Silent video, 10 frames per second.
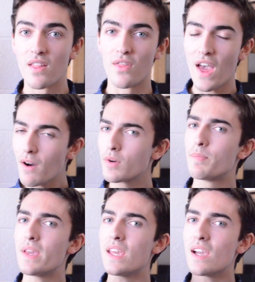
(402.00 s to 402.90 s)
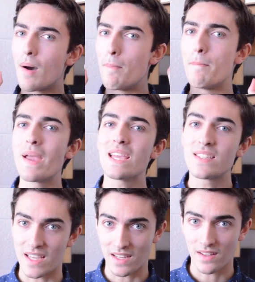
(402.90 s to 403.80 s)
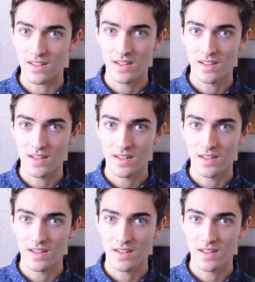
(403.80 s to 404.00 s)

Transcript: that would be amazing.